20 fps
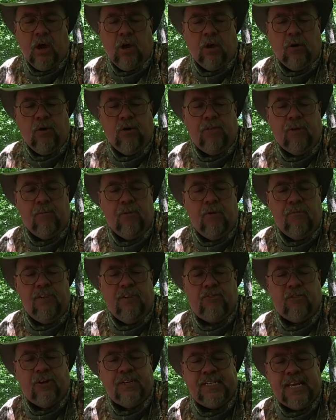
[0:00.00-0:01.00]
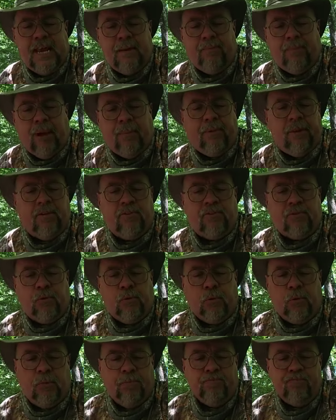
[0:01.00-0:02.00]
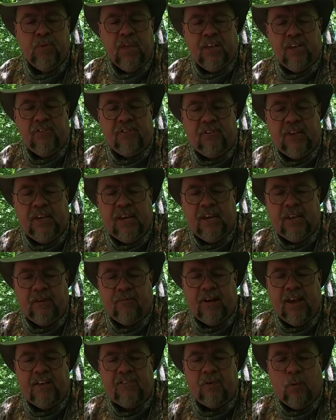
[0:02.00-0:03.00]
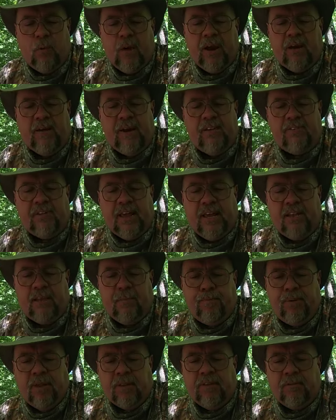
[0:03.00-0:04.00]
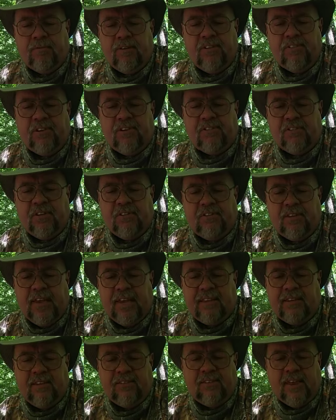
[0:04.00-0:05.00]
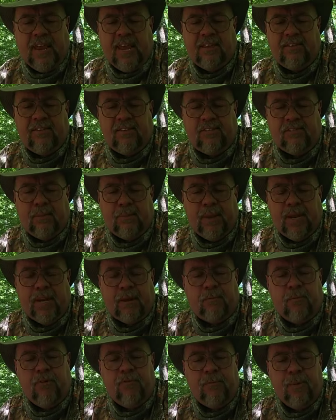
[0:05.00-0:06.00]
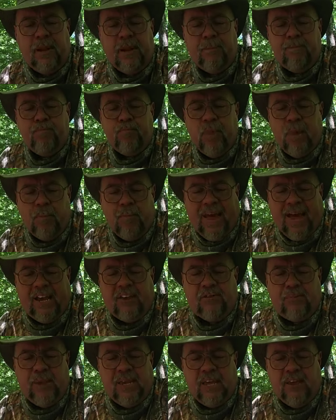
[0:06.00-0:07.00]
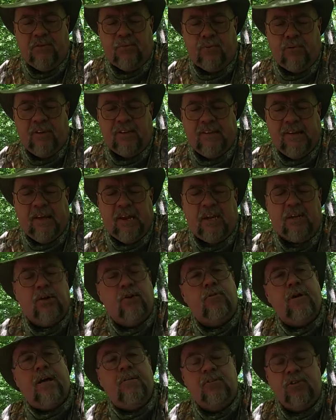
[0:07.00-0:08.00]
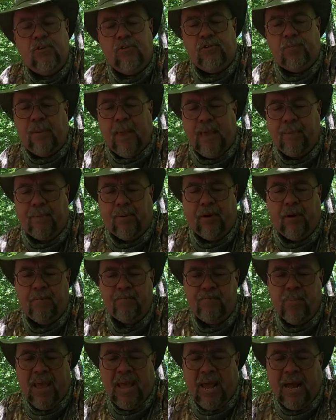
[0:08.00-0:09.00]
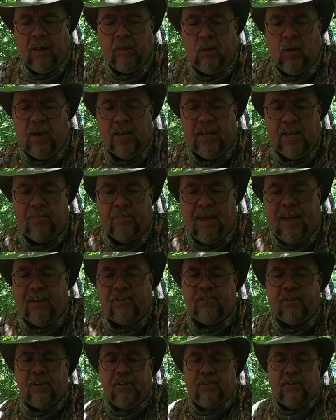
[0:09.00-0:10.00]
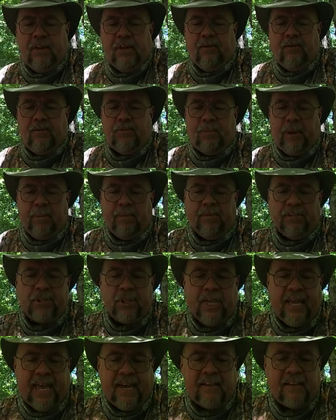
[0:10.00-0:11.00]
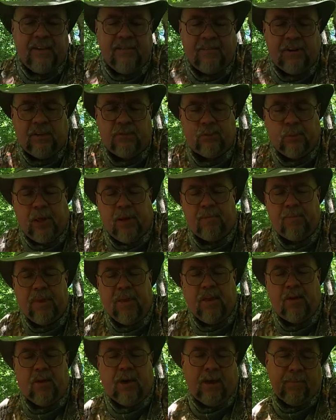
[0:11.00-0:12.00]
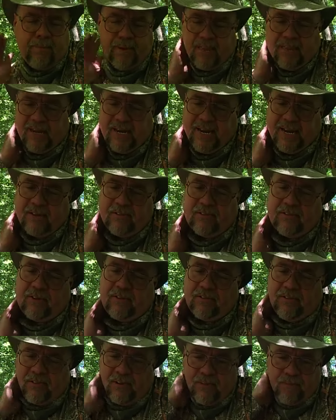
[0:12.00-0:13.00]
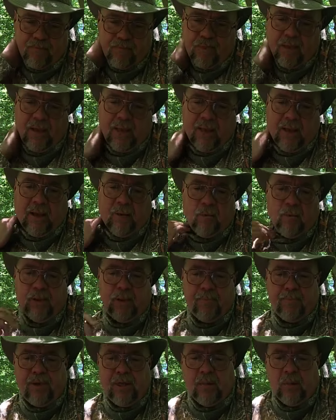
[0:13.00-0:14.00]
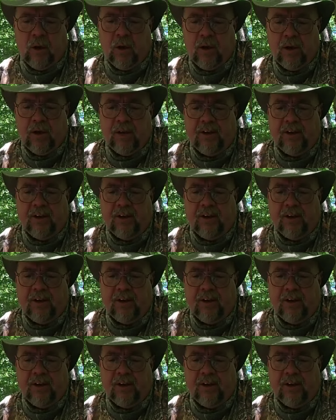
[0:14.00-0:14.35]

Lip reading: go to the movies, or attend public school. Seeking to raise awareness and to build a resistance against this anti-Semitic movement, Max begins printing an underground newspaper. How long can Max continue his publishing activities without being caught by the Nazis? Will it be long